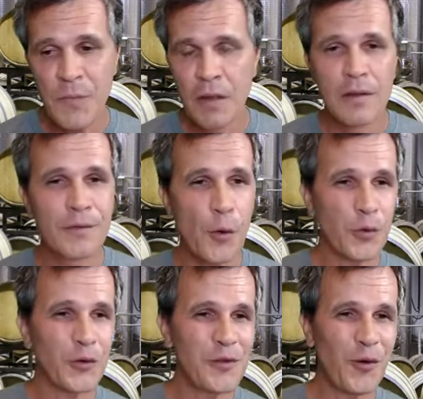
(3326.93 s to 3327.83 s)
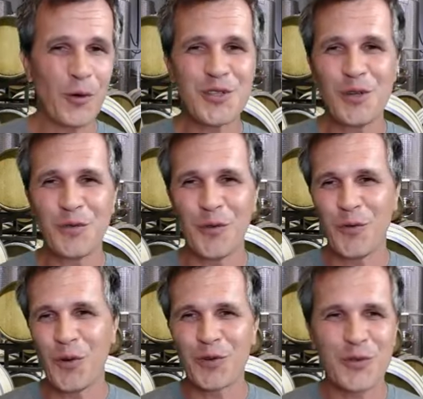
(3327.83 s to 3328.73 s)
434
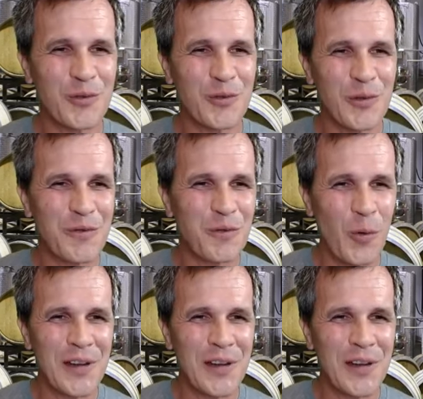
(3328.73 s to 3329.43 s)
244 3341